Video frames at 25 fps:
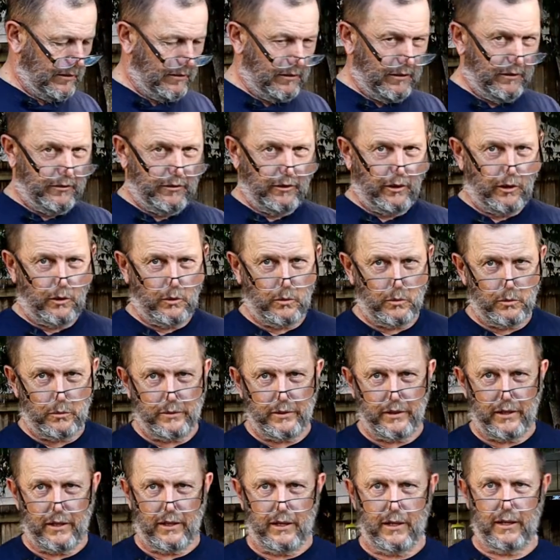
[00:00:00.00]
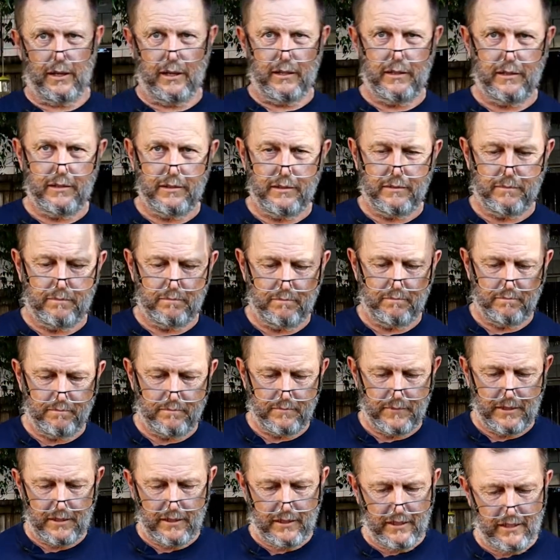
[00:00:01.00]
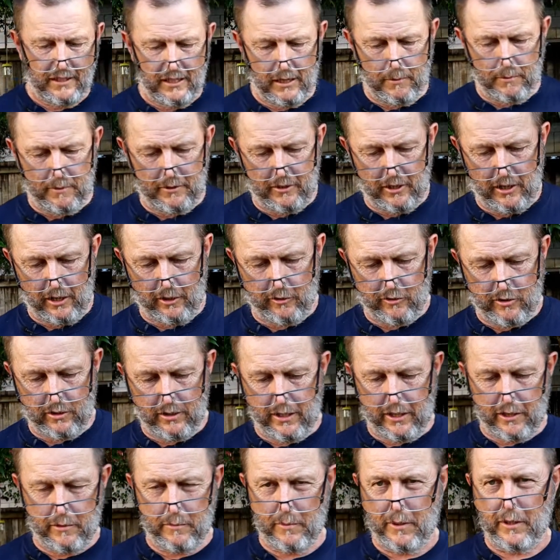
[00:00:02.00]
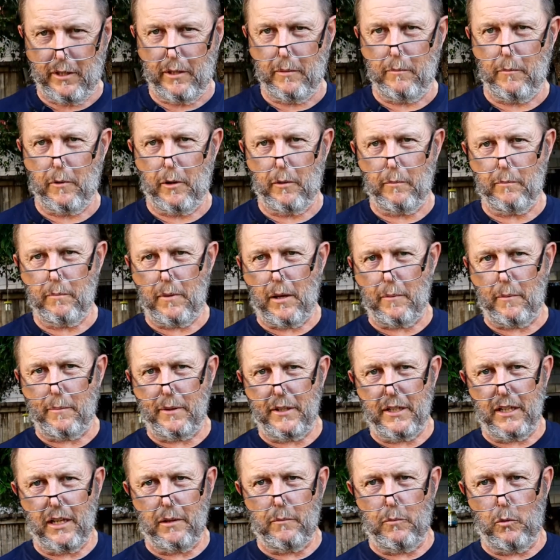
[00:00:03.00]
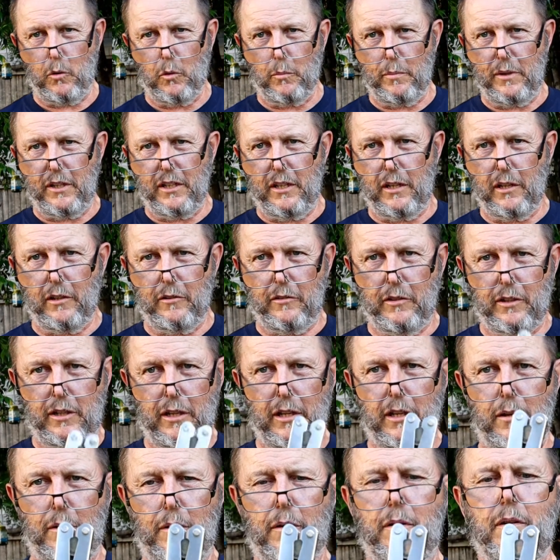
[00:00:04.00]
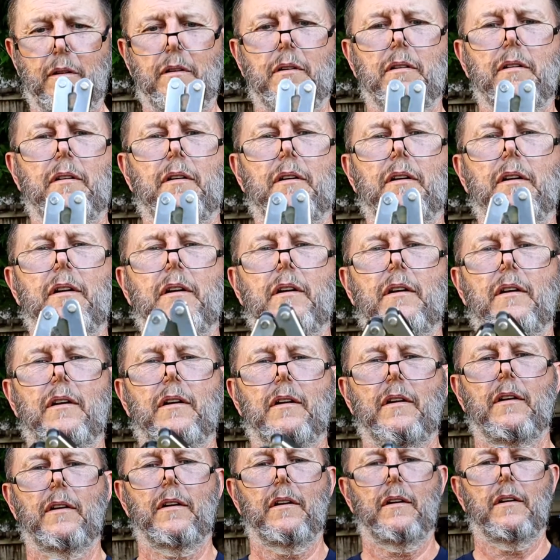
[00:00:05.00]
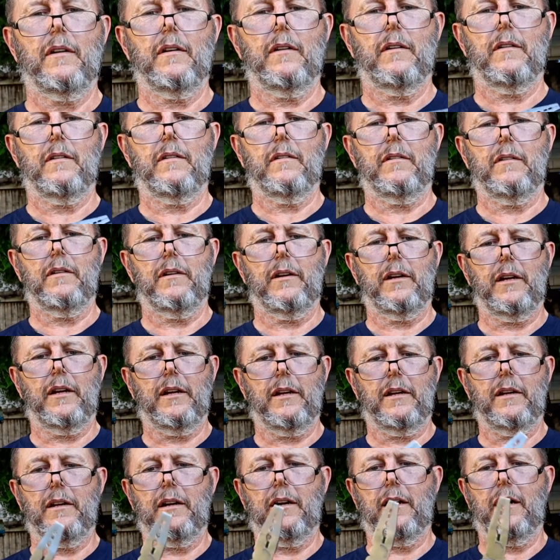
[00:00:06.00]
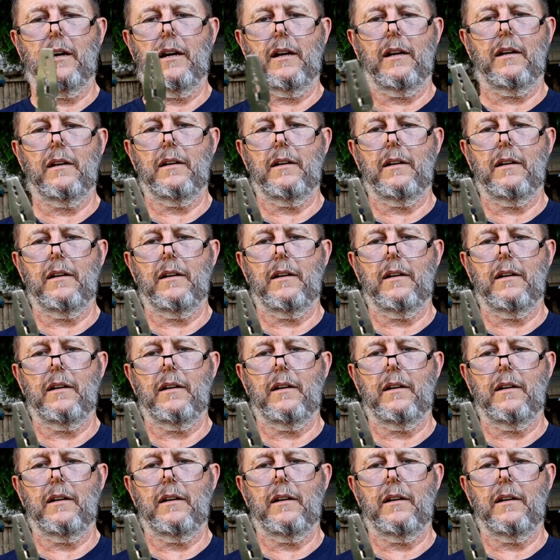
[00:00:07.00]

old imitation Leatherman that my mum and dad bought me years ago, and